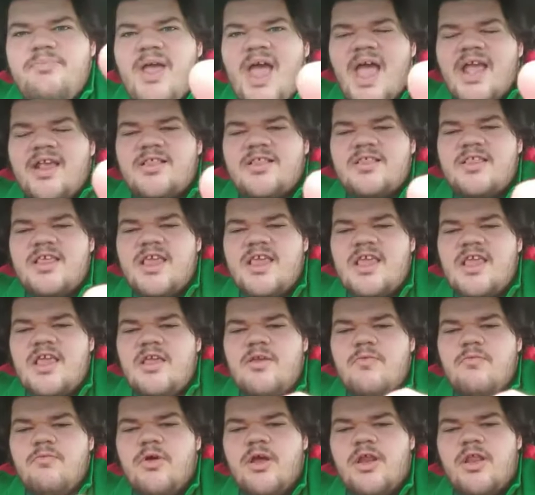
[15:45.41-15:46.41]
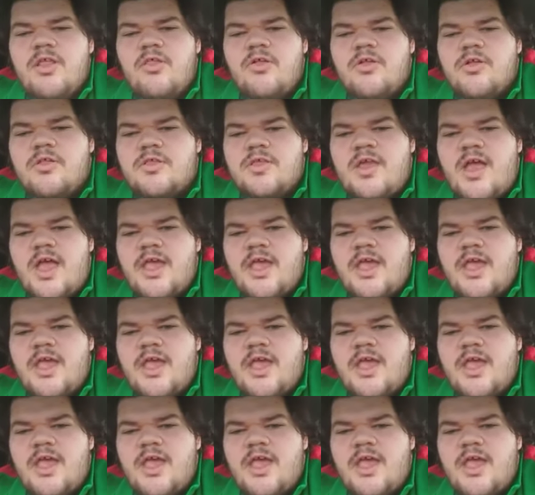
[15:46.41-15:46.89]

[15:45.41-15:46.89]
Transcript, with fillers: back to see what it looks